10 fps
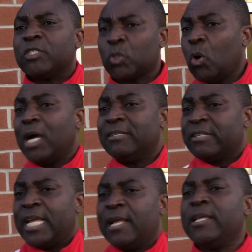Sho
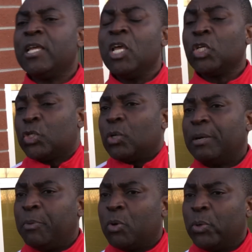Andriade,
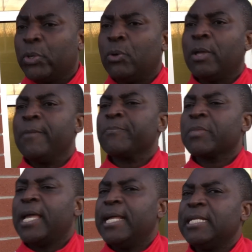Sugar Muguyo.
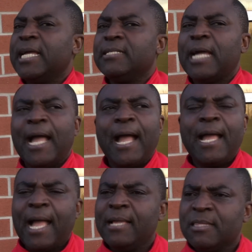And
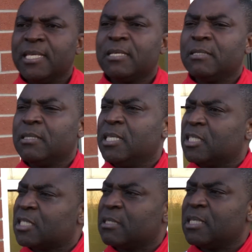I think
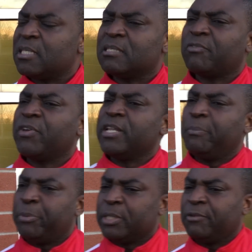this is very
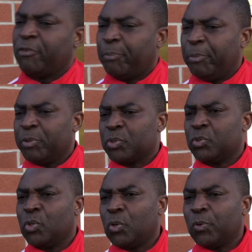important for people to
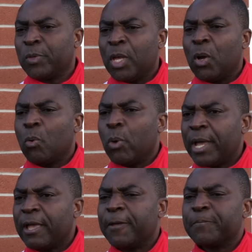know
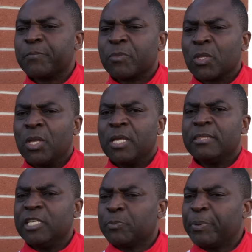where
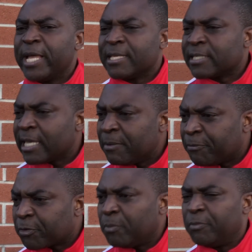these players came
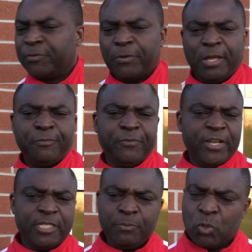from
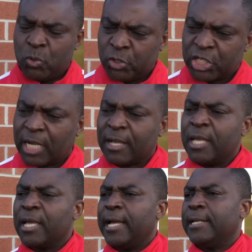Fred Mkusha
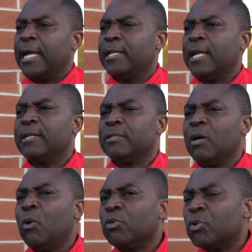and
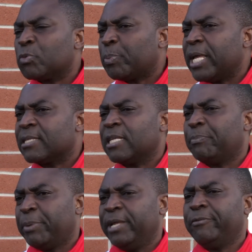all those players
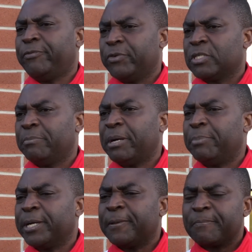that played for
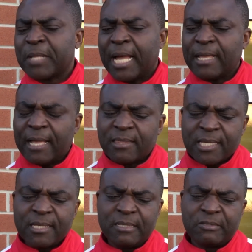Zimbabwe. I
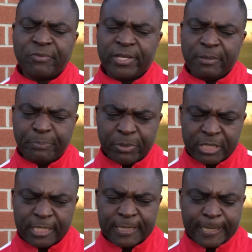think it is very
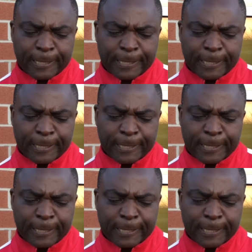important